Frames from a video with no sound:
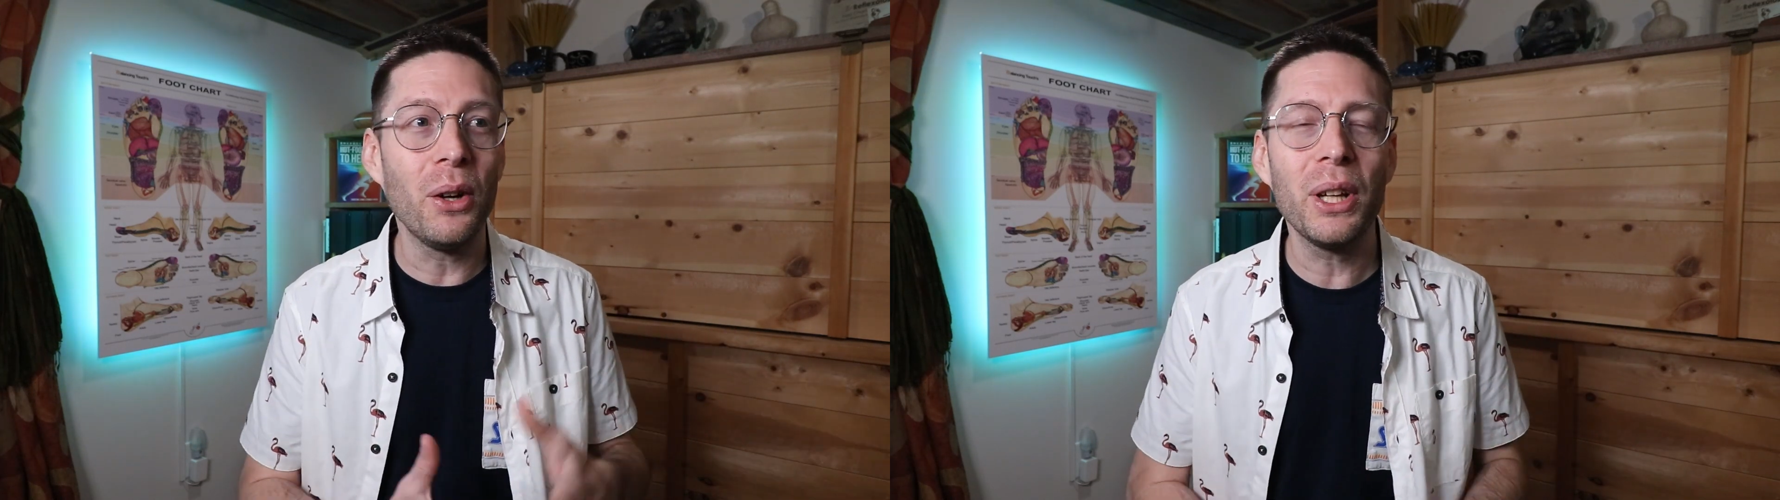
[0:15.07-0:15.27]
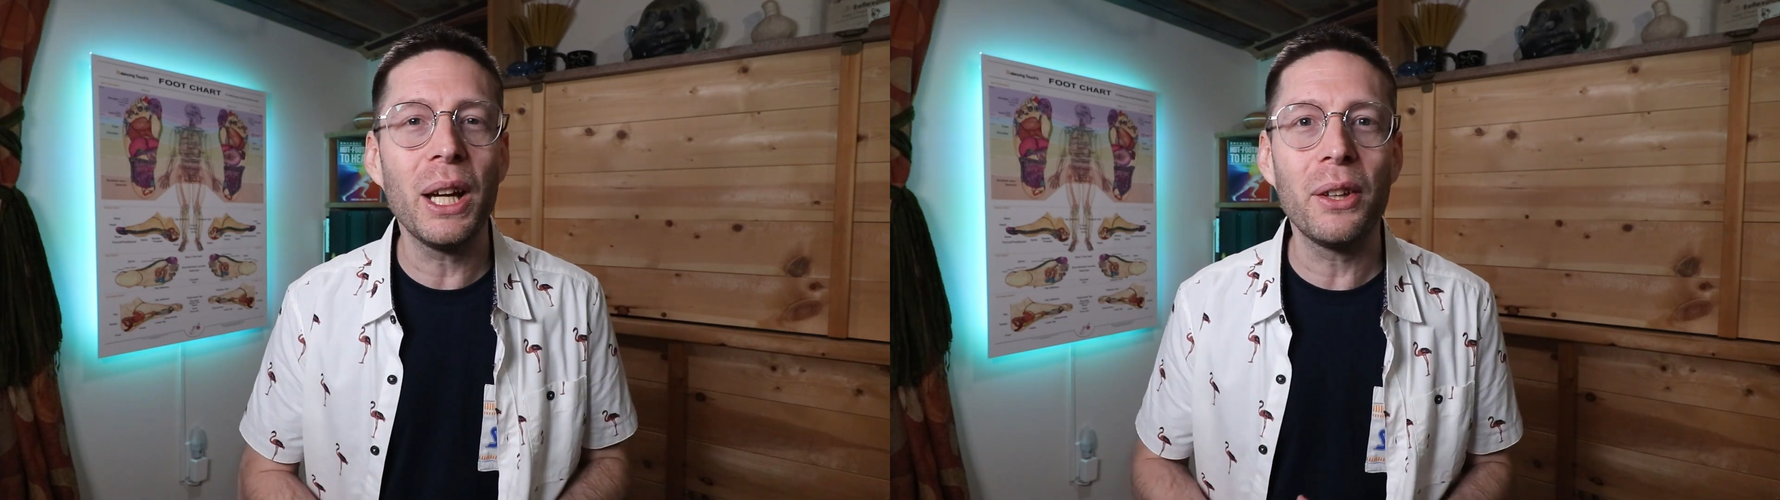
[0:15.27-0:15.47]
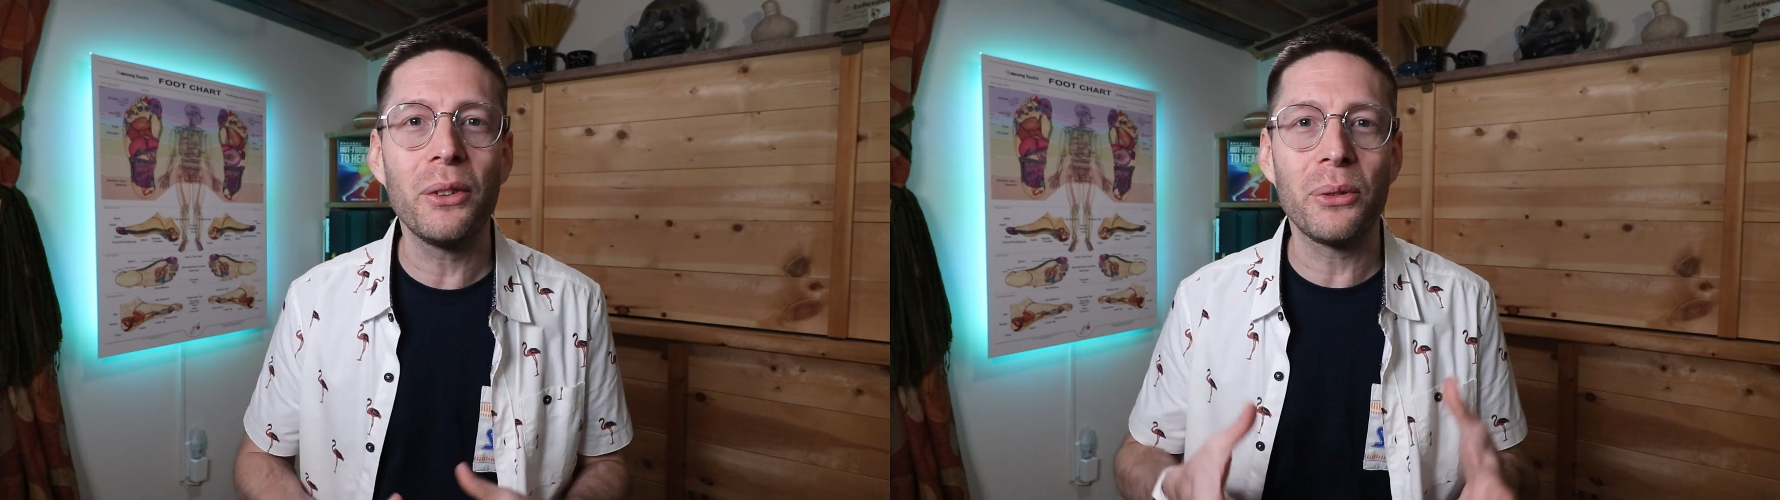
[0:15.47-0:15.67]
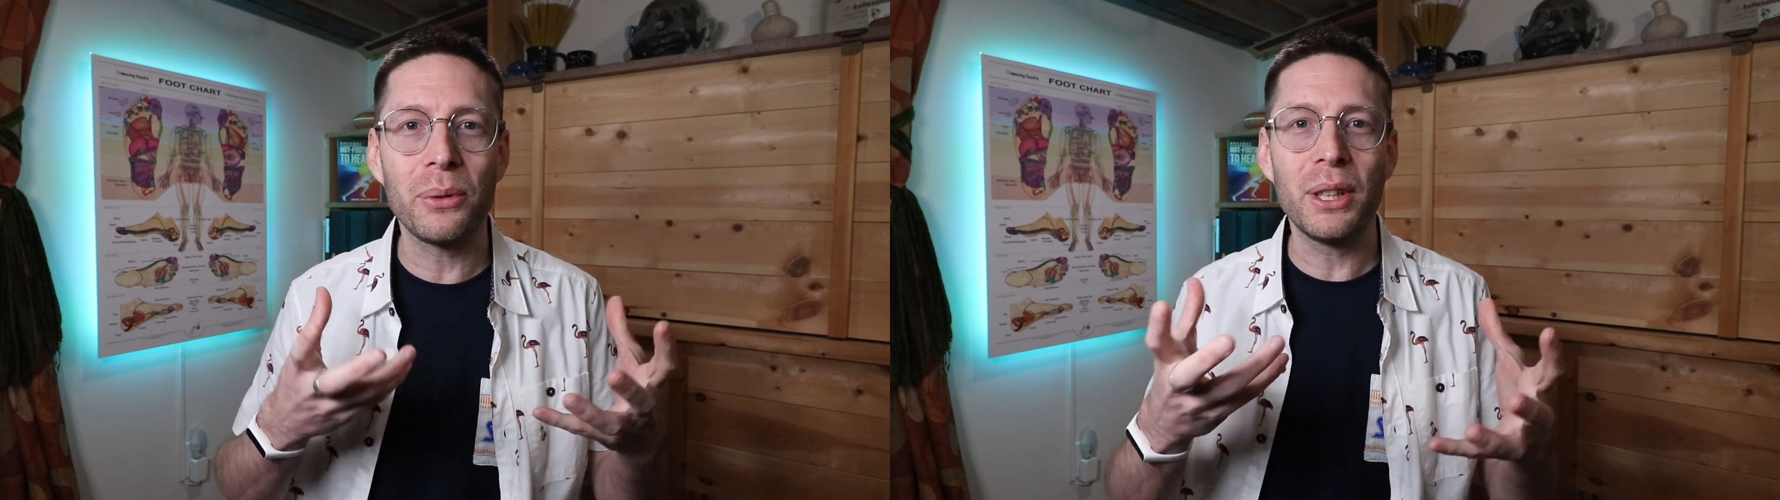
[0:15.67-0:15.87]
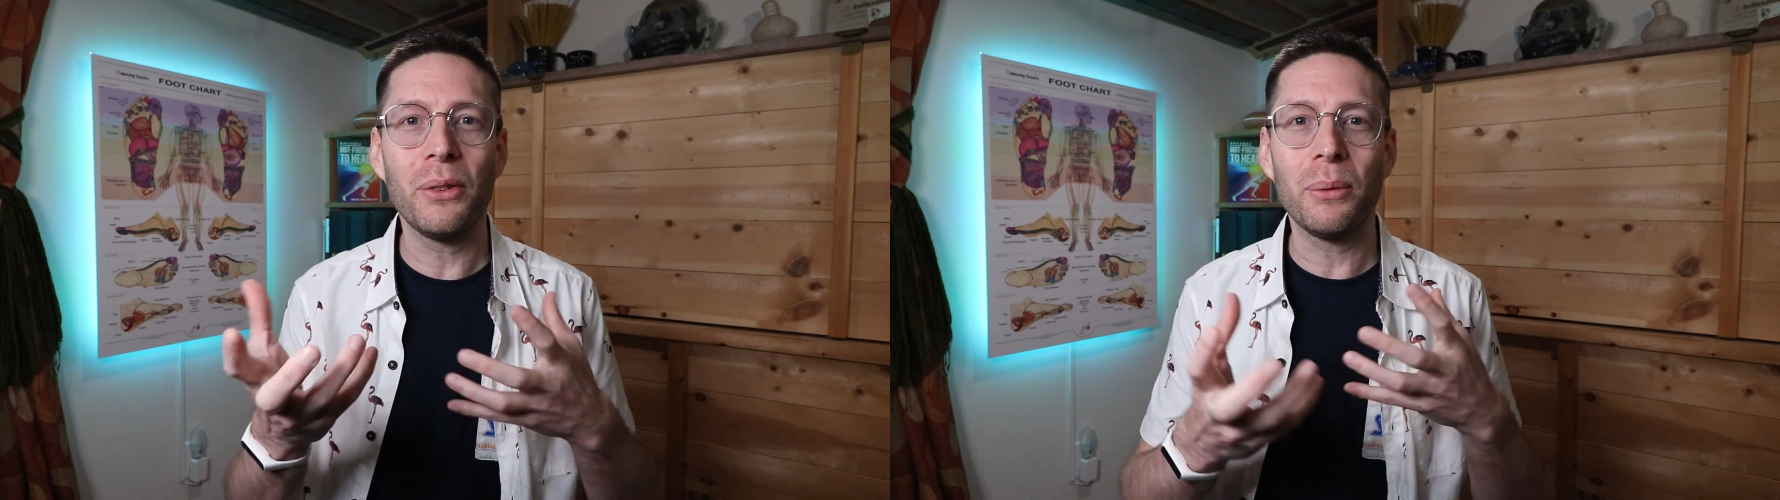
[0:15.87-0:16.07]
oh yeah,
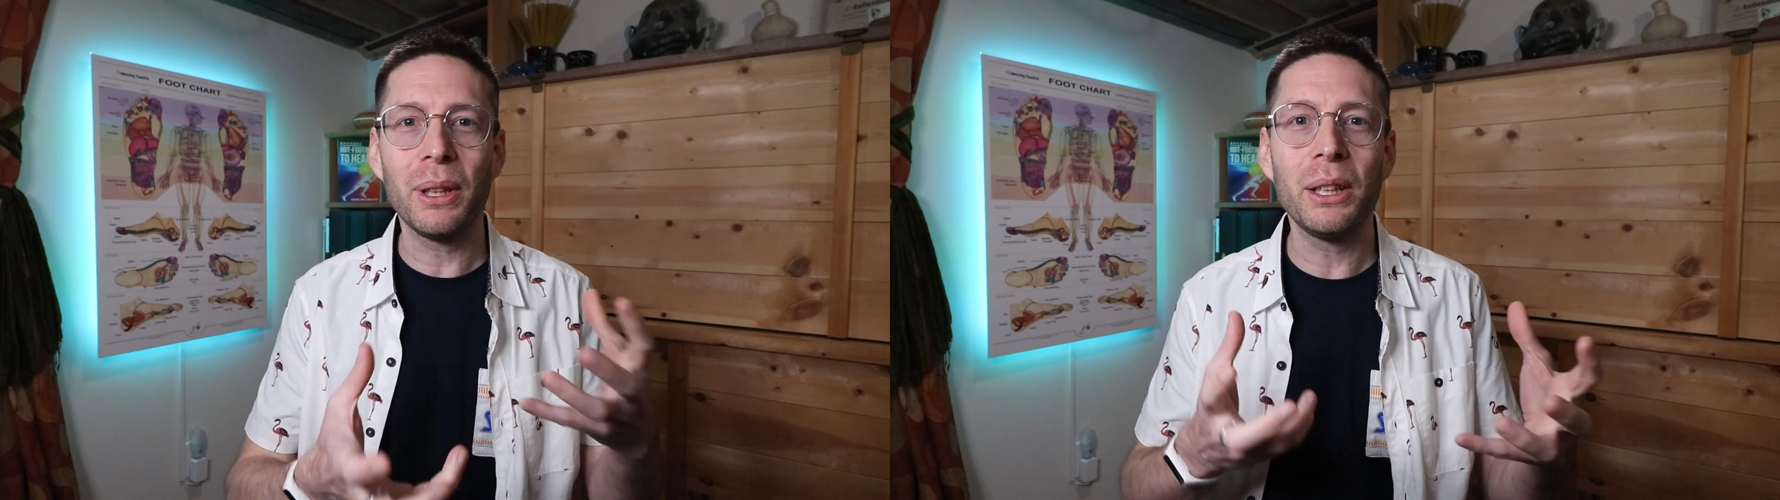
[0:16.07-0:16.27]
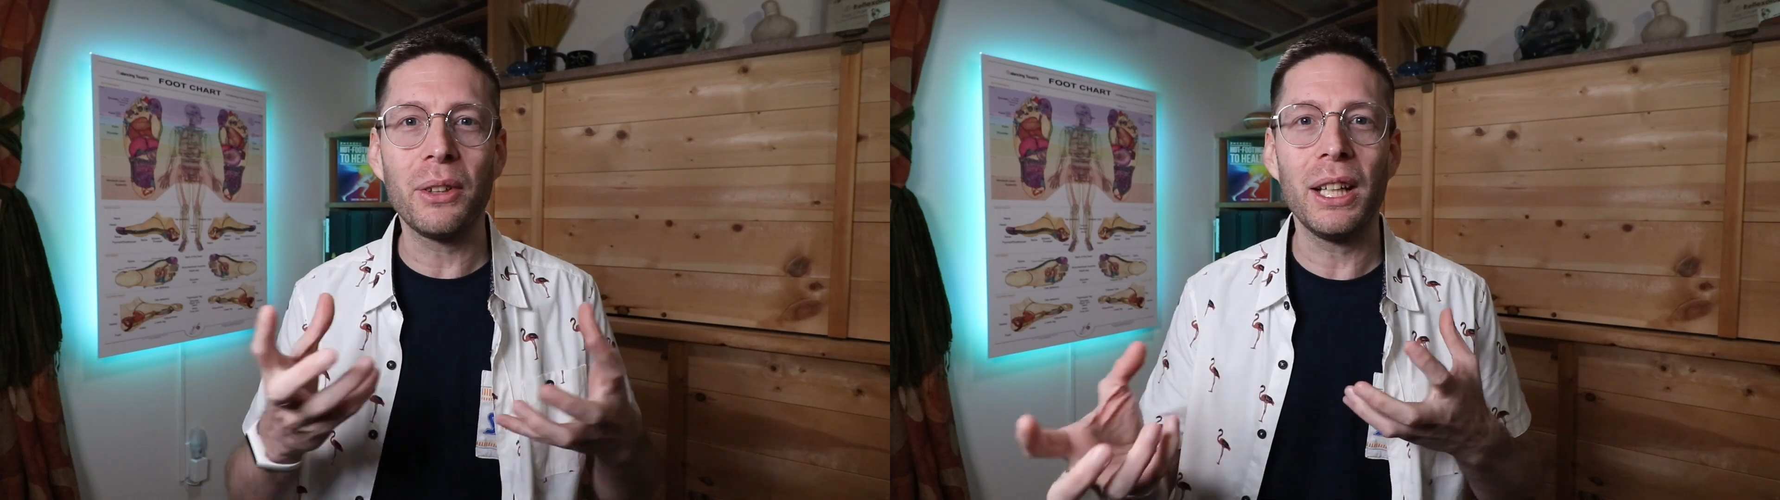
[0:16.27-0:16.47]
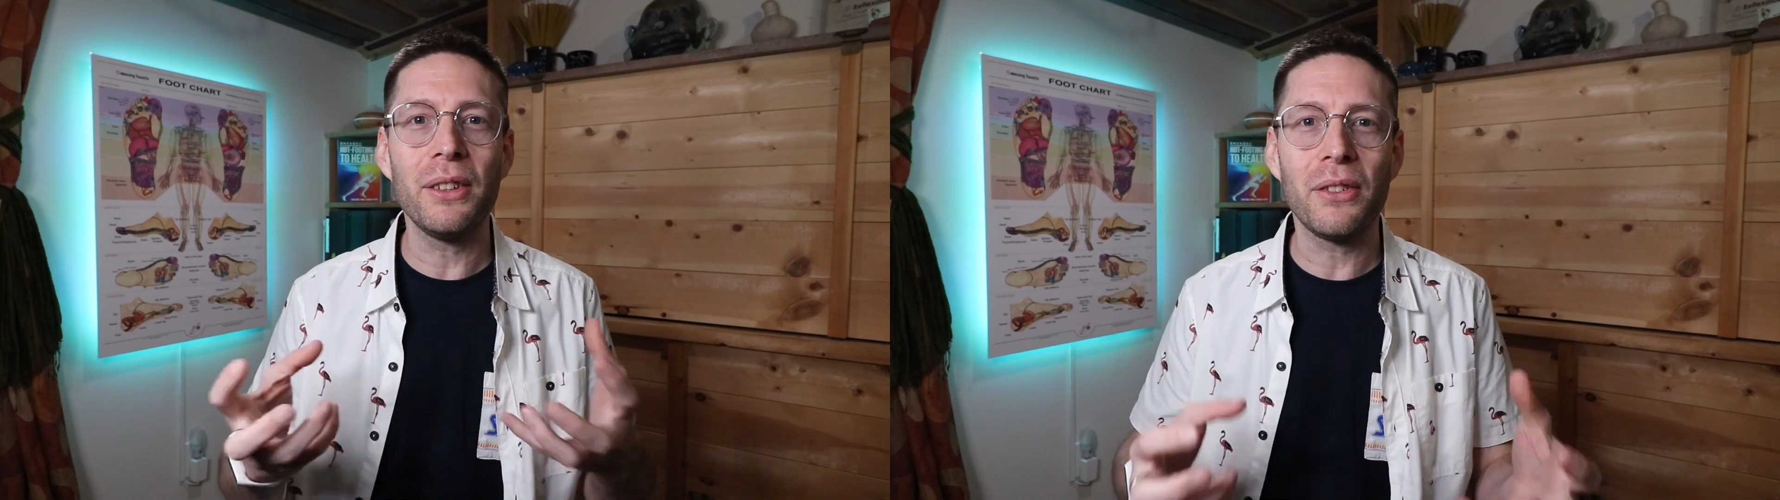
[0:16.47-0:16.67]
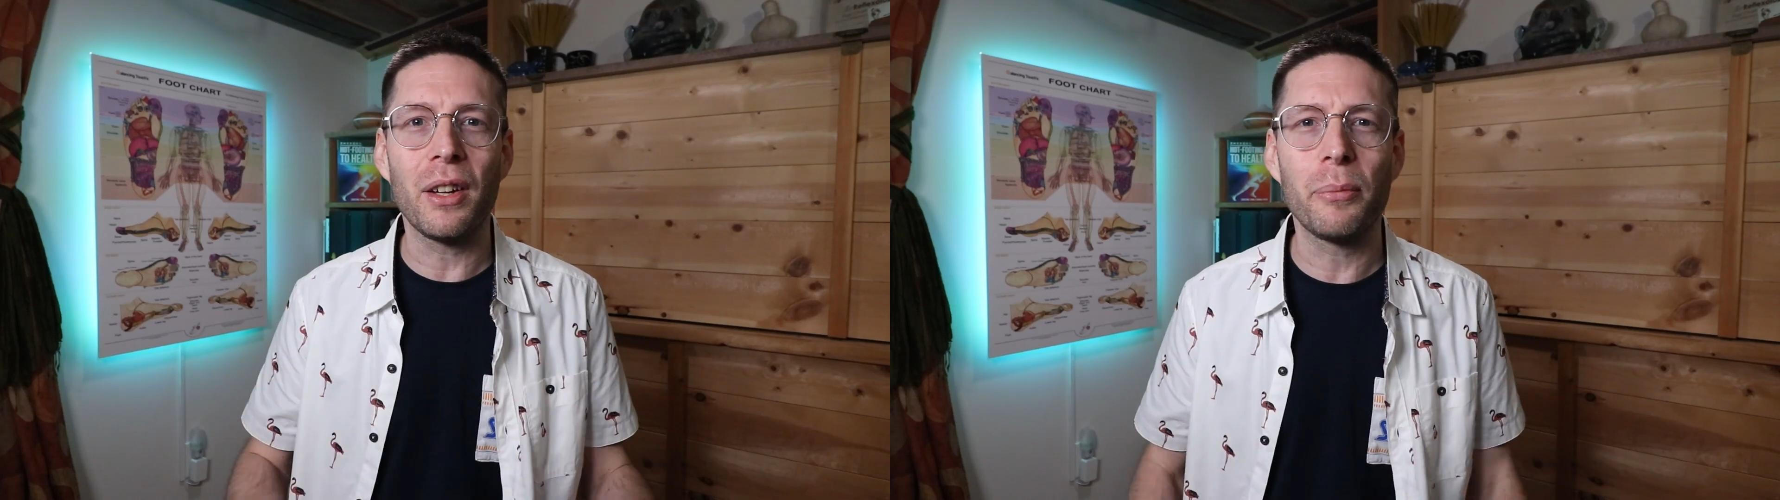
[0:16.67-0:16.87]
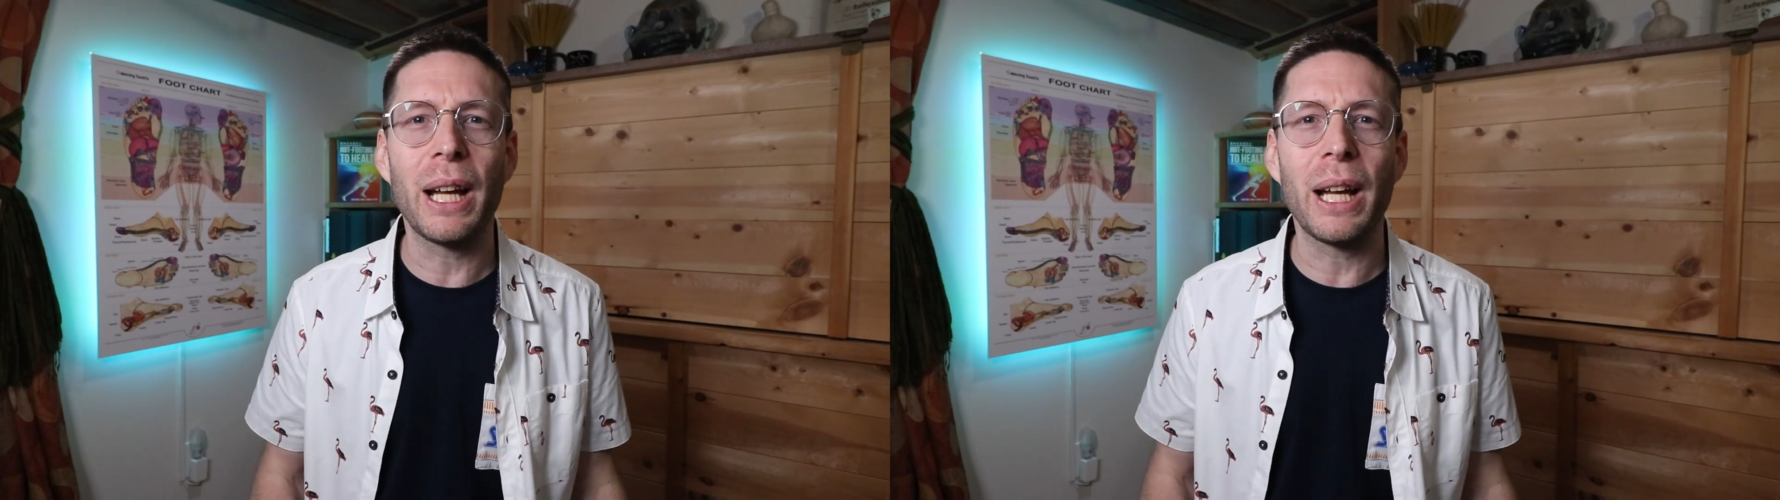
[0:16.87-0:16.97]
there's these are really great and stuff,